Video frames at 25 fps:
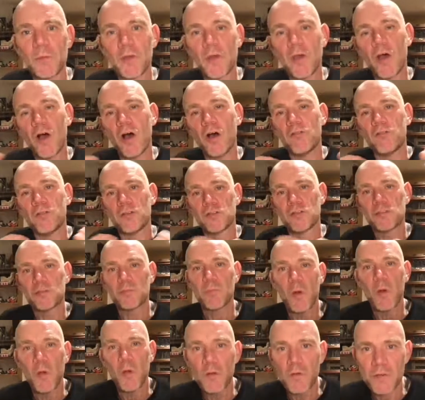of a
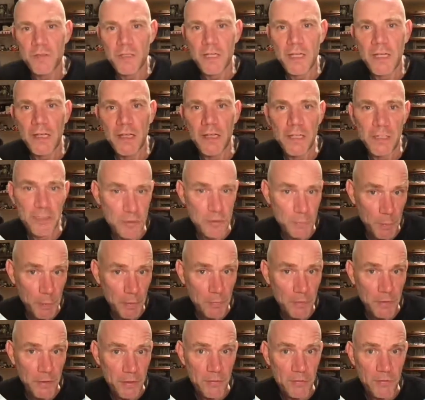small-scale
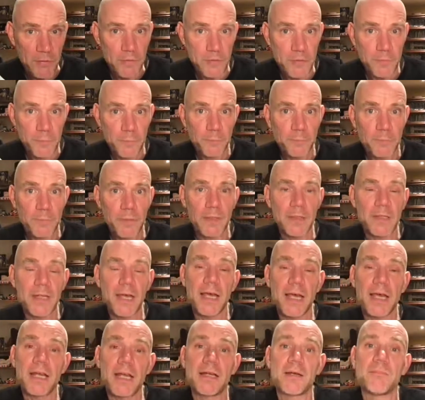experience
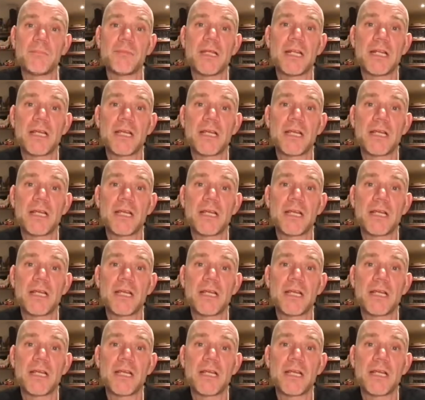that media